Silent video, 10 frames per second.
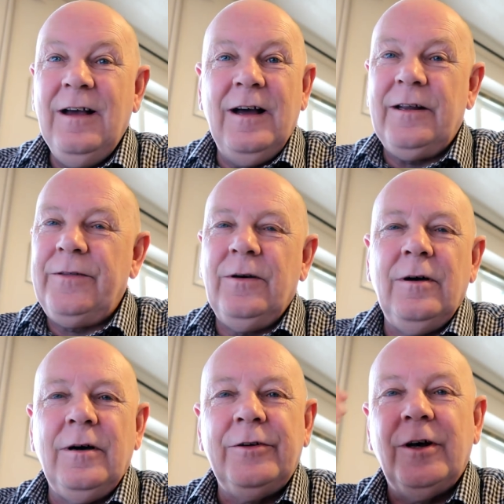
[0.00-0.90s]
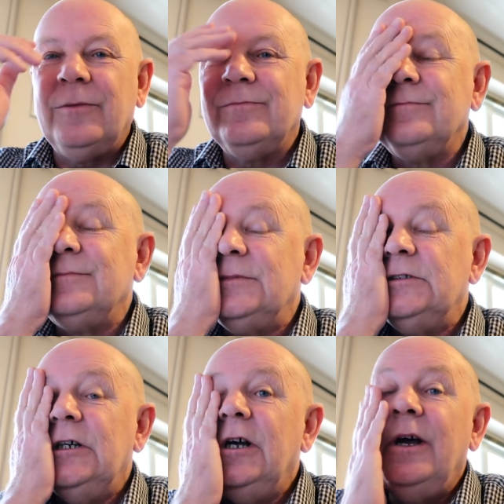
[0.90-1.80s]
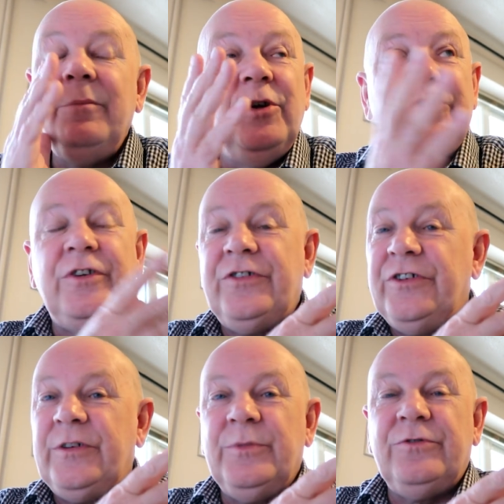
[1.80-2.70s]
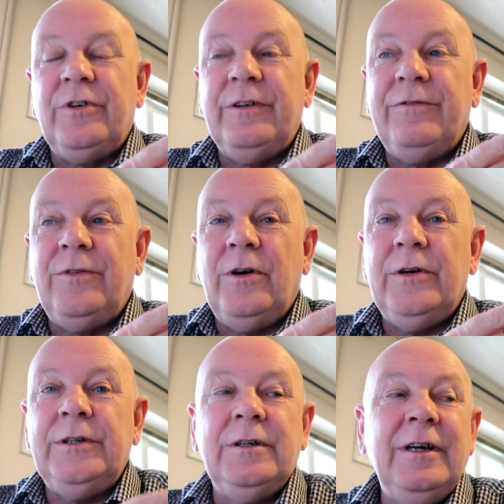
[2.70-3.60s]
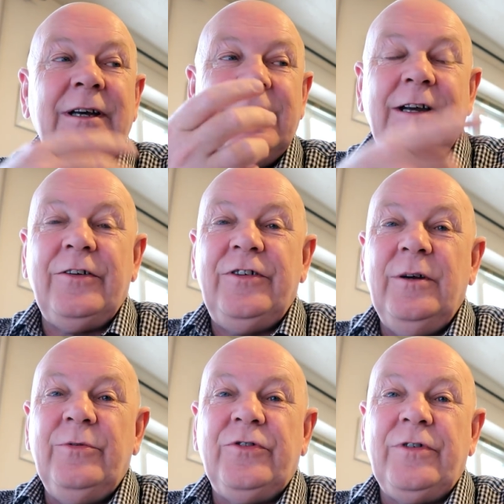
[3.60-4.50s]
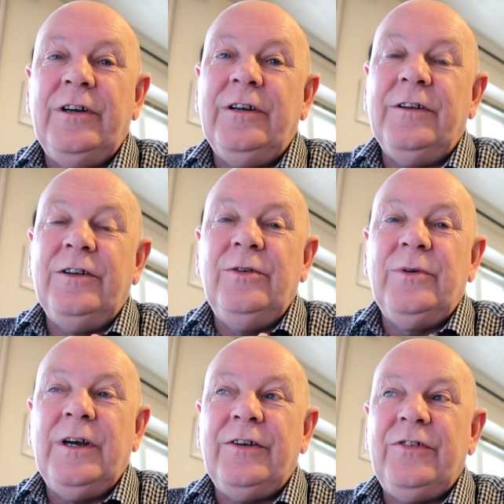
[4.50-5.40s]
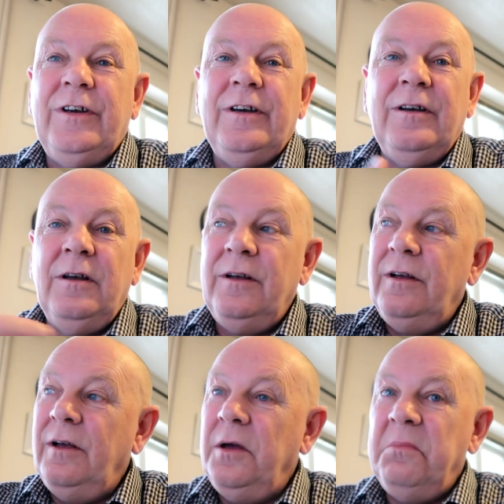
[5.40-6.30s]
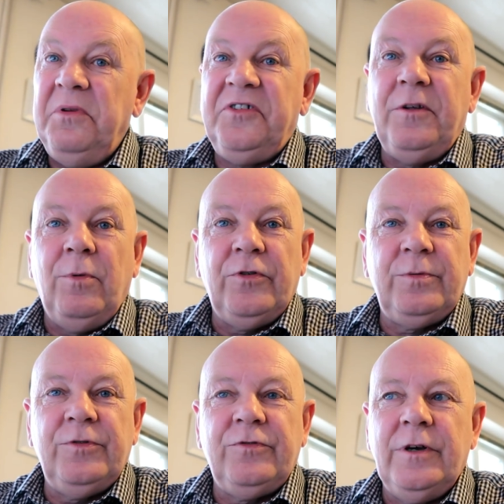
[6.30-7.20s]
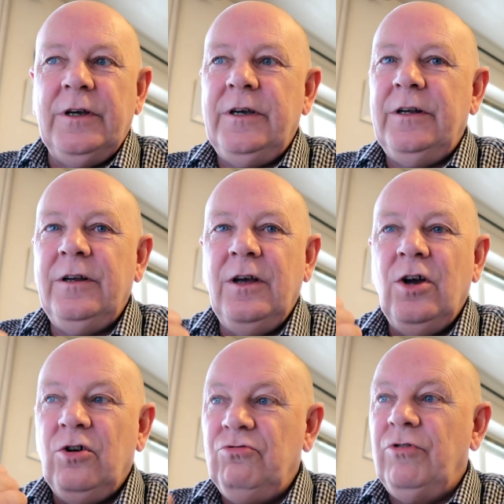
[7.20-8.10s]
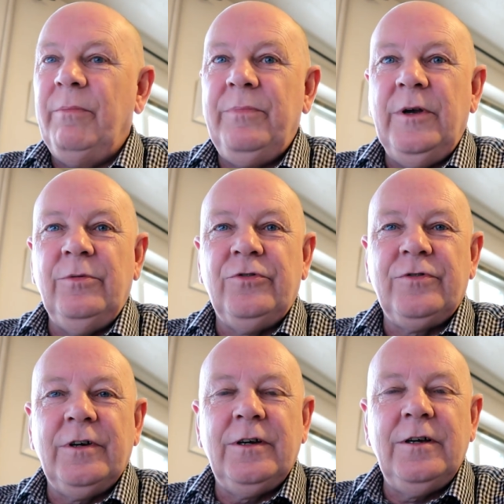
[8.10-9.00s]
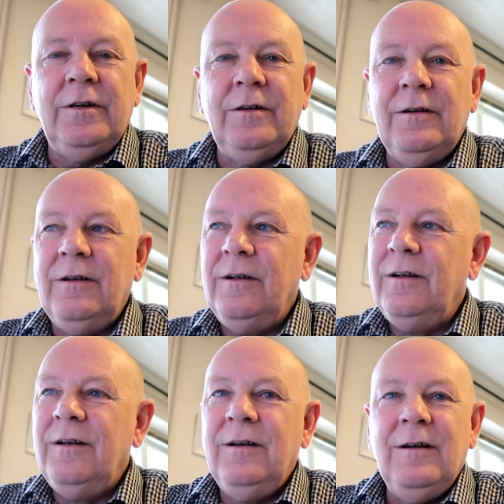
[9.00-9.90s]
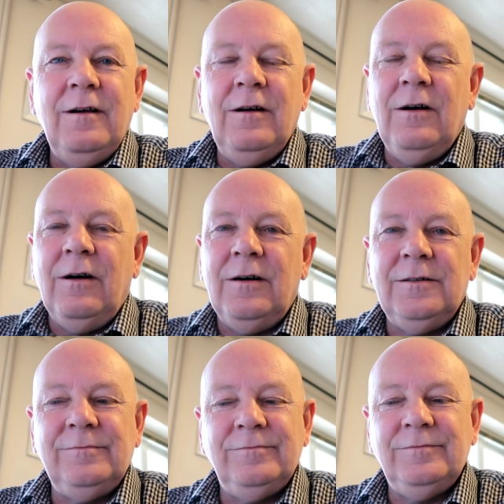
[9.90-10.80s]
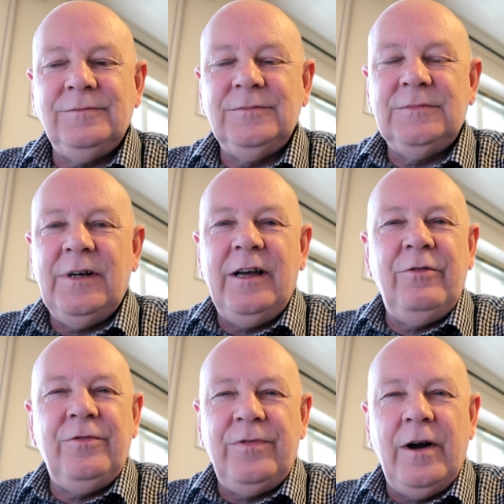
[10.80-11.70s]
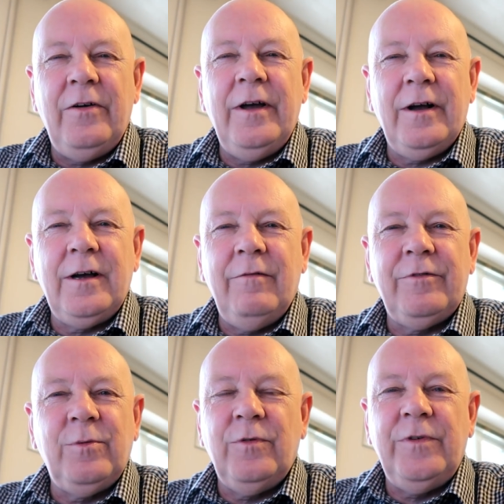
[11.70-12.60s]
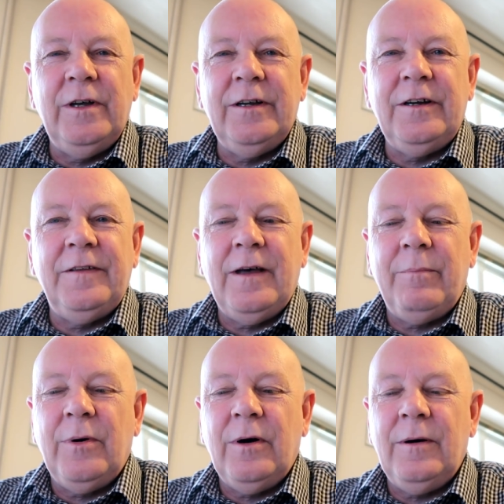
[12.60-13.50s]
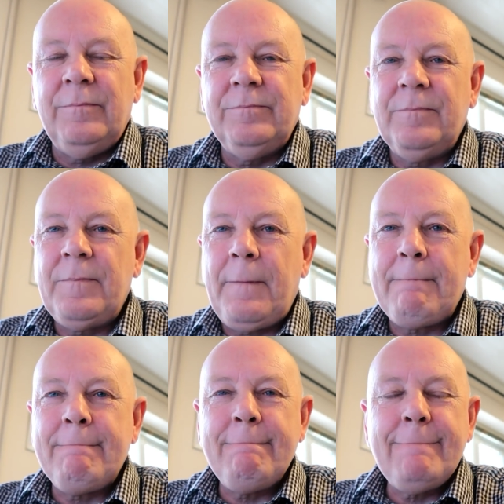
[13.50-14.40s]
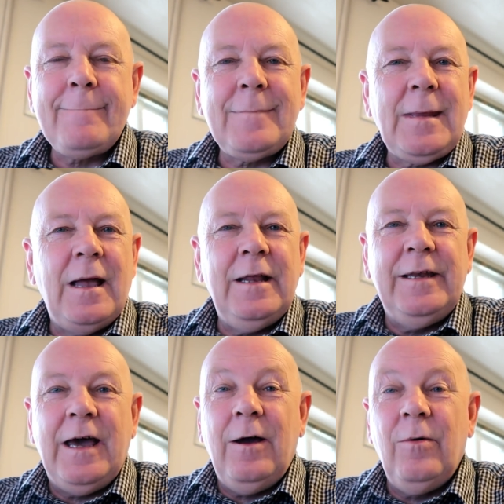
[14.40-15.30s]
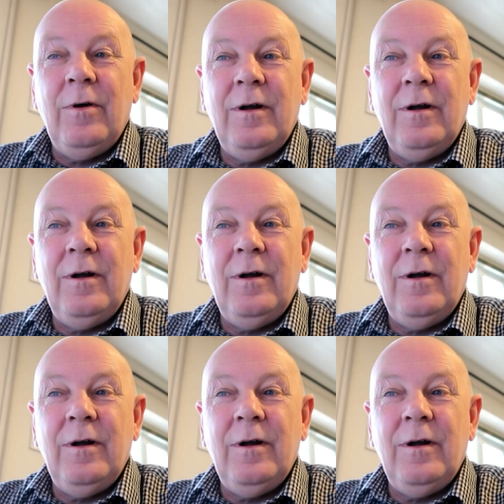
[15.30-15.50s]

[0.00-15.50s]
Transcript: I thought, oh no. Music system was running fine. Cashier was training the new cashier. Mr. Boss was drinking. Grumpy was drinking. Oh, it was very uncomfortable feeling in that bar. Now,